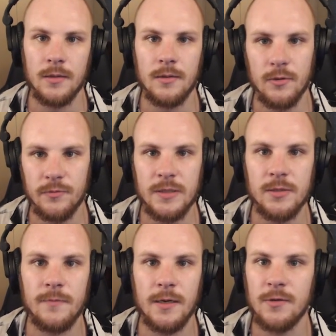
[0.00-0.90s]
Now, the
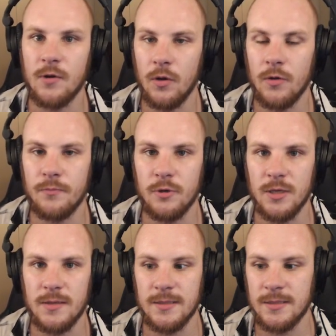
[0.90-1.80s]
reason why that other
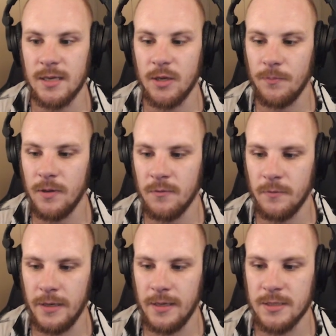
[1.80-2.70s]
project is set up that
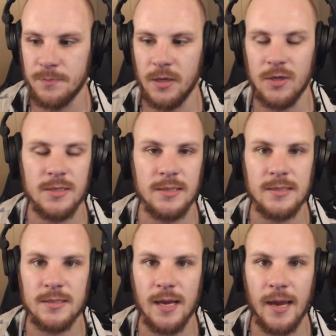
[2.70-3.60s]
way is because it
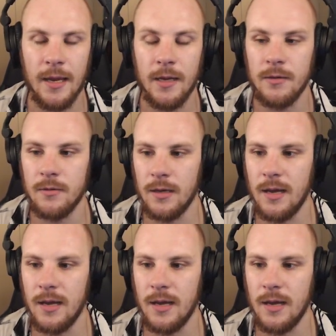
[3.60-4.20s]
is a